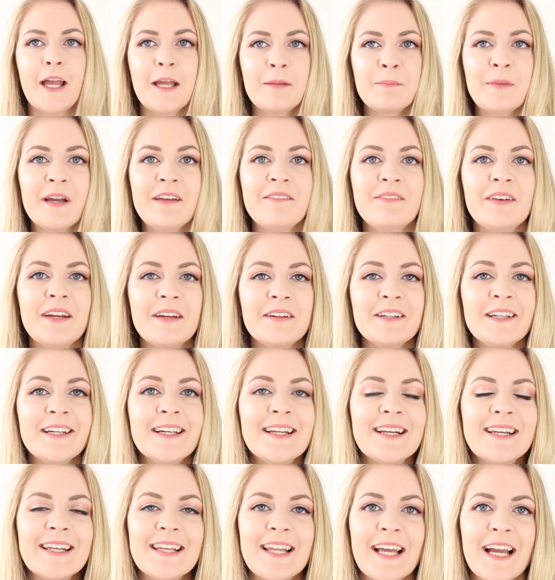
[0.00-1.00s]
And my
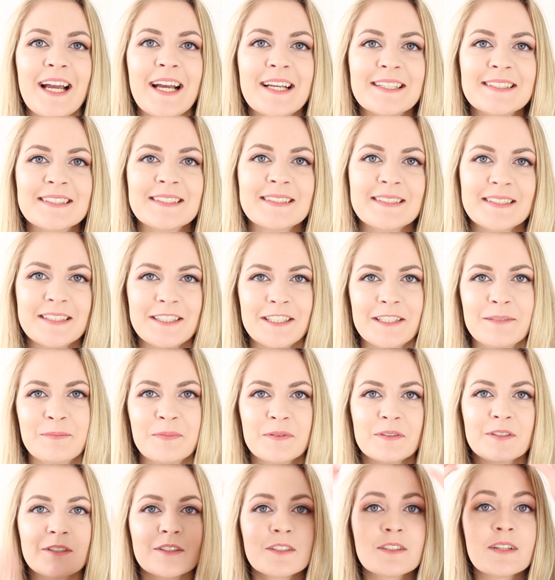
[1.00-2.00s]
very last
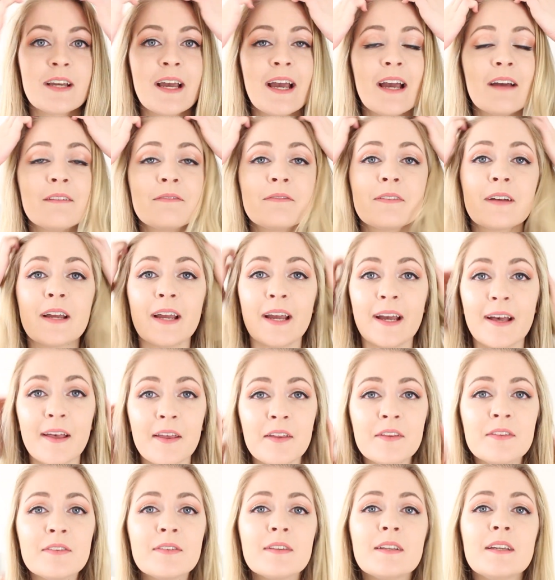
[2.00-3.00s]
tip to have
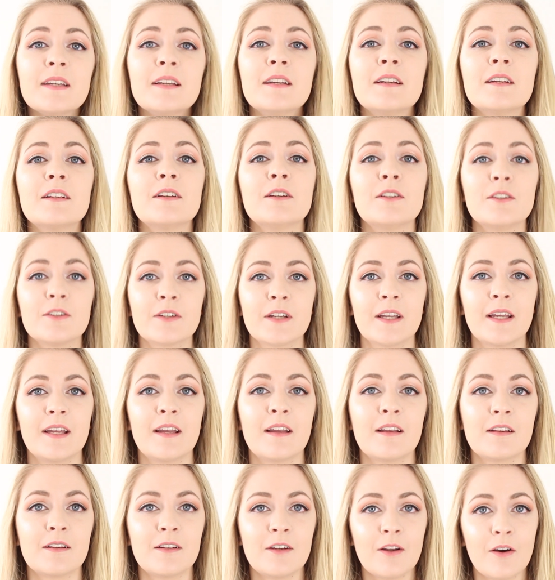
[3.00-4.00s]
healthy
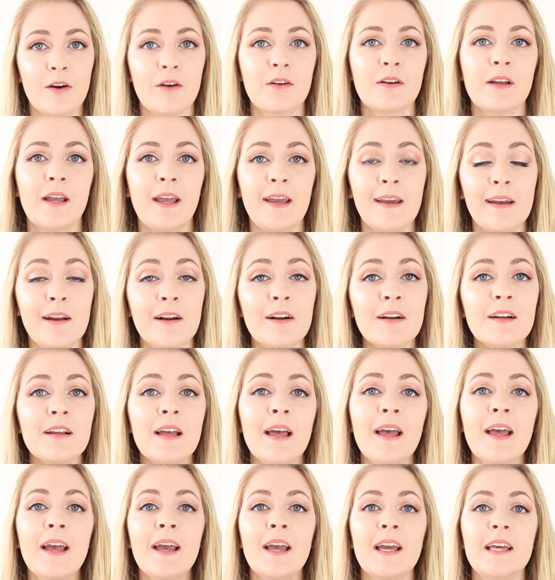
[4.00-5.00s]
looking long hair
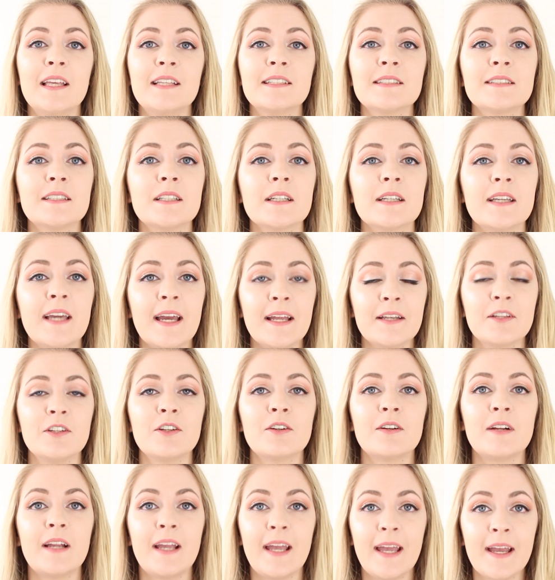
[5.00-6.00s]
is to get
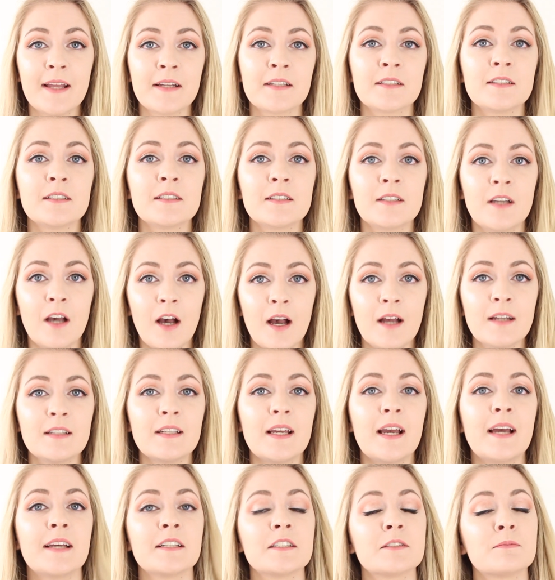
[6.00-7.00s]
your ends
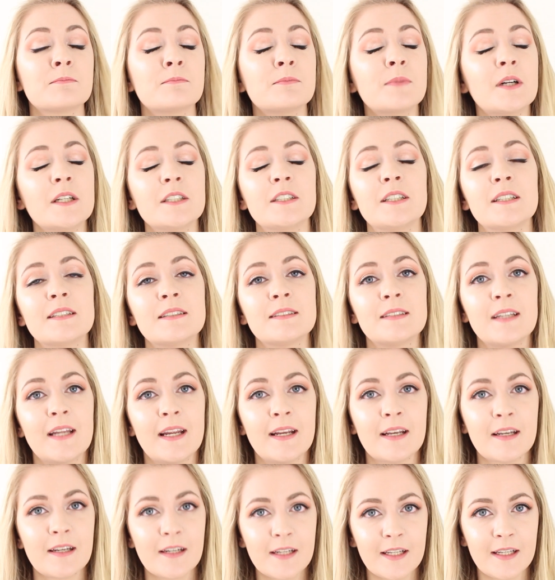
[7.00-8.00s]
cut as much as
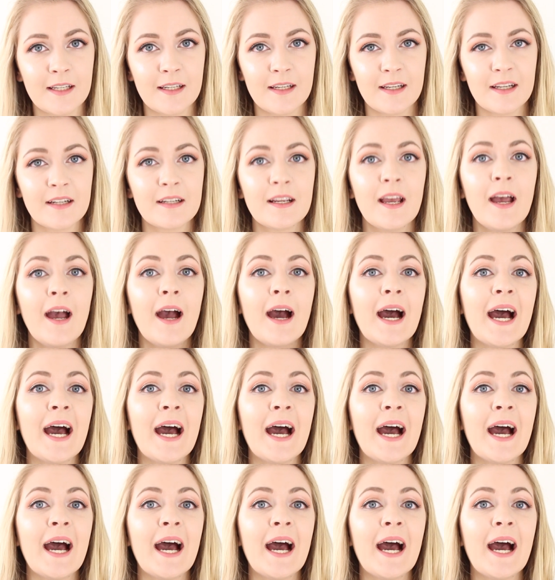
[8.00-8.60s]
they need.